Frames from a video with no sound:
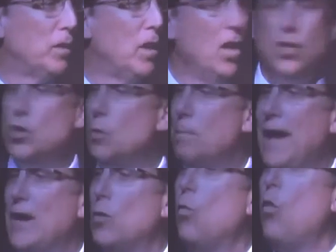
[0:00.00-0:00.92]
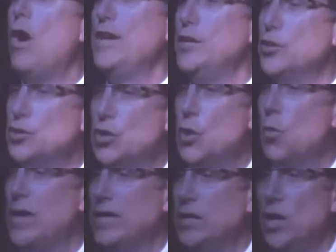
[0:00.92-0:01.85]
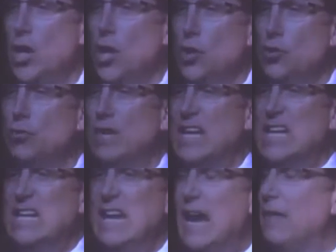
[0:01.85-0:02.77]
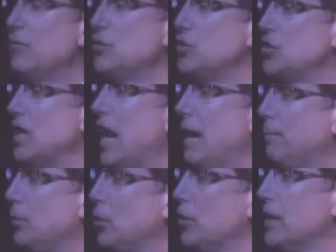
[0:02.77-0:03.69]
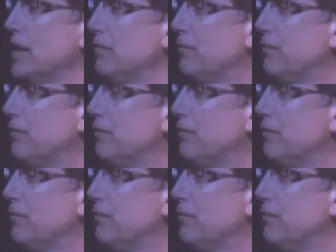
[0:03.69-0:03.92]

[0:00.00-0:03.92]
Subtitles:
No matter what you're doing, you can never stop looking for